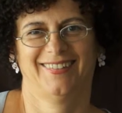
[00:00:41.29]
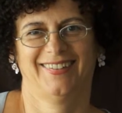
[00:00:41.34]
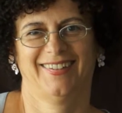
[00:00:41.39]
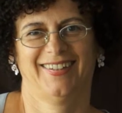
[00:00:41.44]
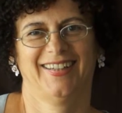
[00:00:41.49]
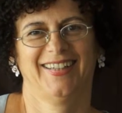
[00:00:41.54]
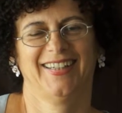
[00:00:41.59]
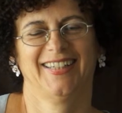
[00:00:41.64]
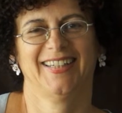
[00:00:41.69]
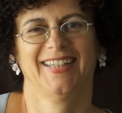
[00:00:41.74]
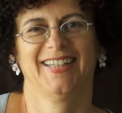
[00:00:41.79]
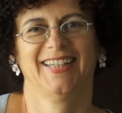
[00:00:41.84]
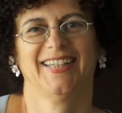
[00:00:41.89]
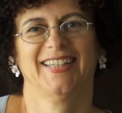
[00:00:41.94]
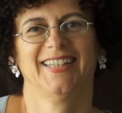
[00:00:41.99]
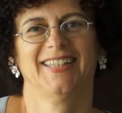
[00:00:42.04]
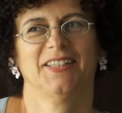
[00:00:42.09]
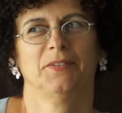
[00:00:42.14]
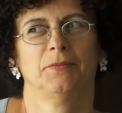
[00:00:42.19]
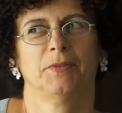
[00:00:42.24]

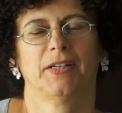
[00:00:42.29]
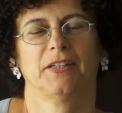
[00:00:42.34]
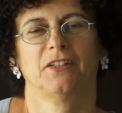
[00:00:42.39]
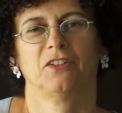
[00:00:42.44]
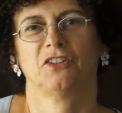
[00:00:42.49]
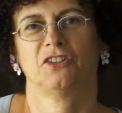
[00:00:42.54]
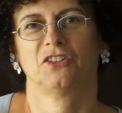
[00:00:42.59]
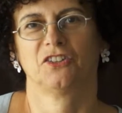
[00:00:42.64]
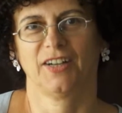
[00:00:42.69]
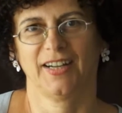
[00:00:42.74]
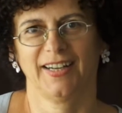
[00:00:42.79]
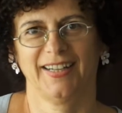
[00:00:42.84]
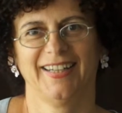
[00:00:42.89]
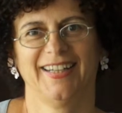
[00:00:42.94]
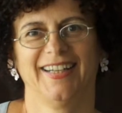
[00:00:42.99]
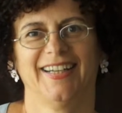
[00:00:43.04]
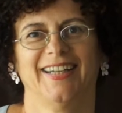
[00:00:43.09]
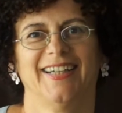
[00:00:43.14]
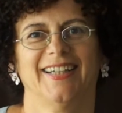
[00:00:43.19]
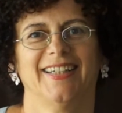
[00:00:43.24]
England, via
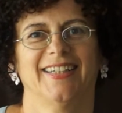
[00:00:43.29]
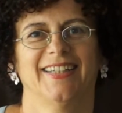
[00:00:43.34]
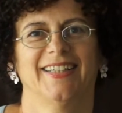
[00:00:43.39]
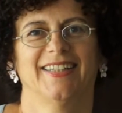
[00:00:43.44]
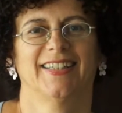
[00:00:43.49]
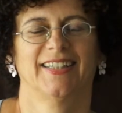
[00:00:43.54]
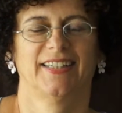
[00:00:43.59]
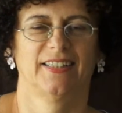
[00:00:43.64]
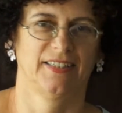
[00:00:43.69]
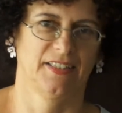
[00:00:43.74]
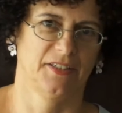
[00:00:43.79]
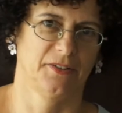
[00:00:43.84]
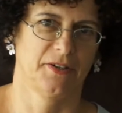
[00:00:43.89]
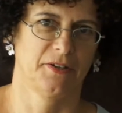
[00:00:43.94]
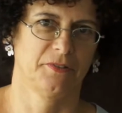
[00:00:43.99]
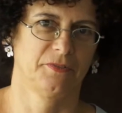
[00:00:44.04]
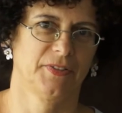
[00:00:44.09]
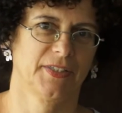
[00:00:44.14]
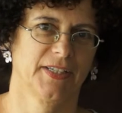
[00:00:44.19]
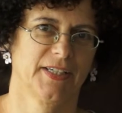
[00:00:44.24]
Australia, and now
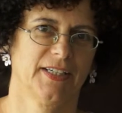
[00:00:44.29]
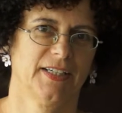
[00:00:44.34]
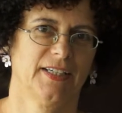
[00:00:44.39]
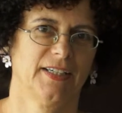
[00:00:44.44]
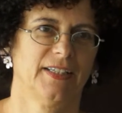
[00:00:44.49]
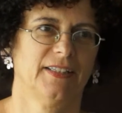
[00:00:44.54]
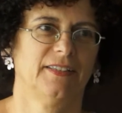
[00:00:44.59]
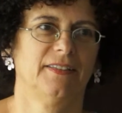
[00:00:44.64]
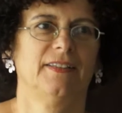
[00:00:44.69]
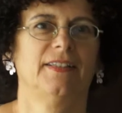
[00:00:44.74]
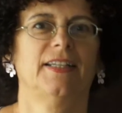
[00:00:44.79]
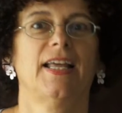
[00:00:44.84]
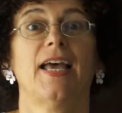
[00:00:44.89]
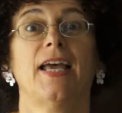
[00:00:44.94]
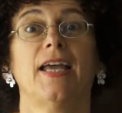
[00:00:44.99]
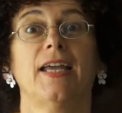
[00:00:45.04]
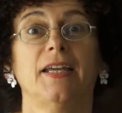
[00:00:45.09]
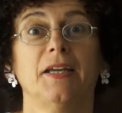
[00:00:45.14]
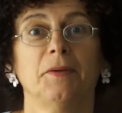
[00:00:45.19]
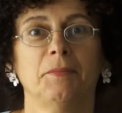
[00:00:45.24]
Africa, and
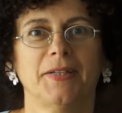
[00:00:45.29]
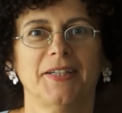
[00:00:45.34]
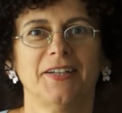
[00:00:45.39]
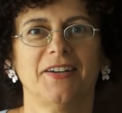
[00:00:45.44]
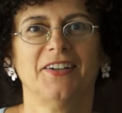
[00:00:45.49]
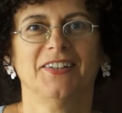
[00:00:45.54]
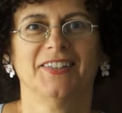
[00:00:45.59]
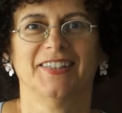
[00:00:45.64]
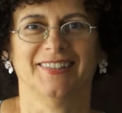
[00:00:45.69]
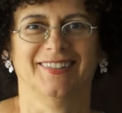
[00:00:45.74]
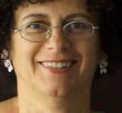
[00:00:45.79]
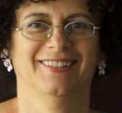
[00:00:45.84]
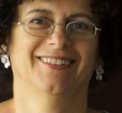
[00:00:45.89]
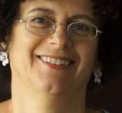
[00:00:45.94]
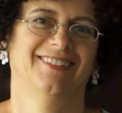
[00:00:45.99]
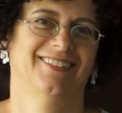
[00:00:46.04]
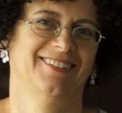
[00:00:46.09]
today I'm in Holland.